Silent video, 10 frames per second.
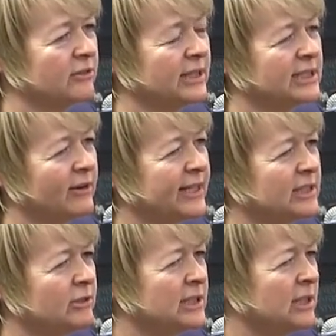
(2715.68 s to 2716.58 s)
Korean
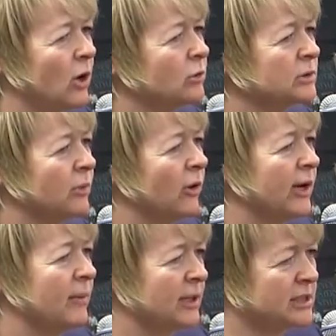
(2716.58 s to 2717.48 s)
director who did Old
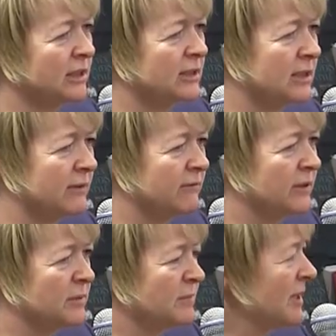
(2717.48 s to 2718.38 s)
Boy, amongst other
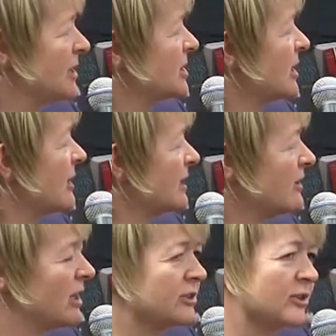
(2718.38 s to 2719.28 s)
films, many years ago, kind
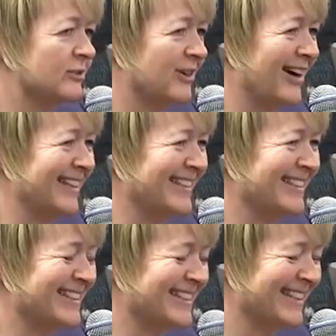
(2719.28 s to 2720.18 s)
of ultra
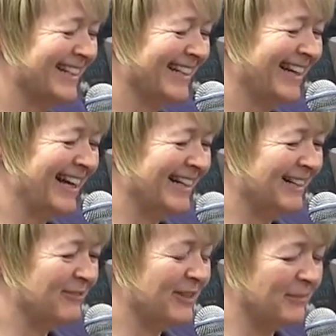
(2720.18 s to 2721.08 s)
violent
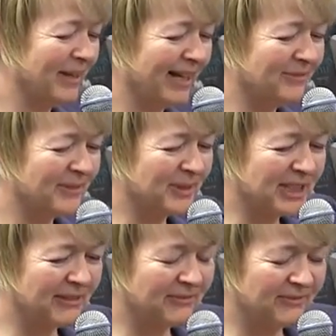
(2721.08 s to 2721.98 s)
uh, film, I,
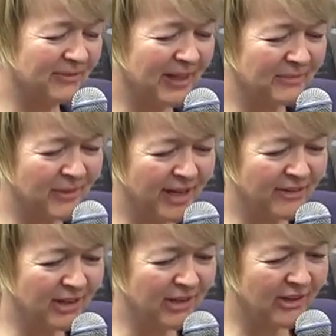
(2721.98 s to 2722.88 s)
which I
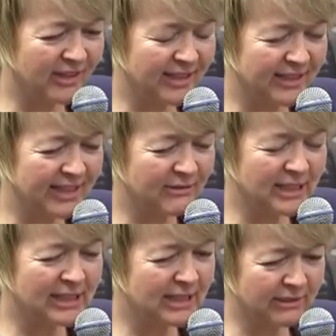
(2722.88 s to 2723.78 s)
admire a lot. And he
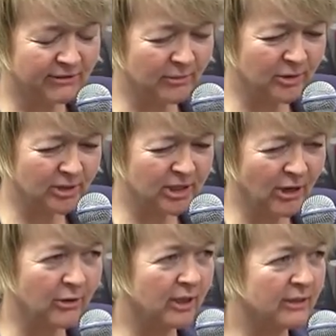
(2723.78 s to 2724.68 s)
recently did a film called
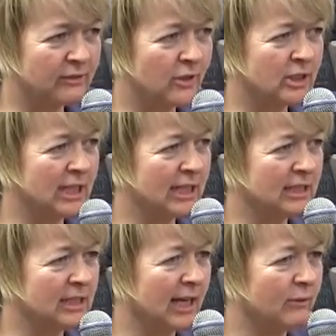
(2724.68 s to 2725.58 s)
Stoker, his first
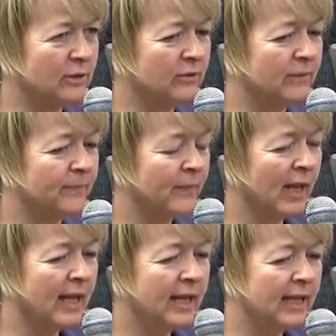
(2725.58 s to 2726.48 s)
English language film.
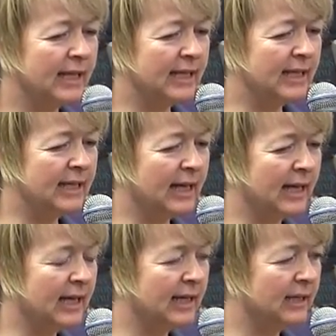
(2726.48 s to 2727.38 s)
He
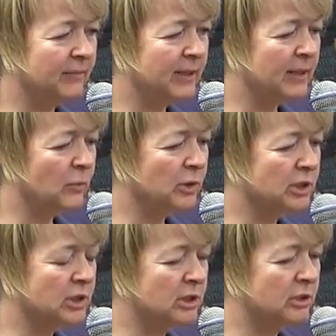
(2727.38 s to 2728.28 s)
um,
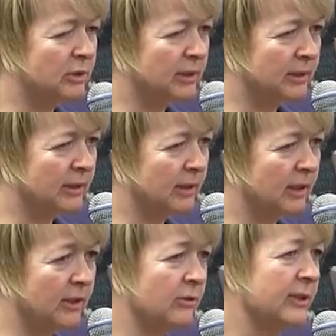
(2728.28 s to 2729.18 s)
wants to do a,
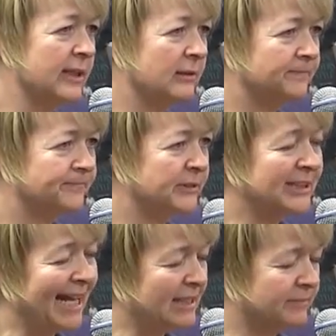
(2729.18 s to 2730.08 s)
a Korean
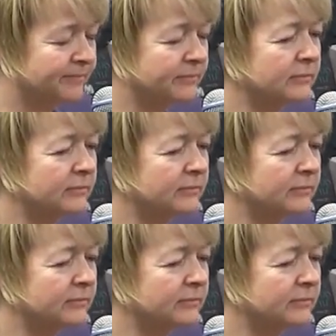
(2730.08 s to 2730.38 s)
set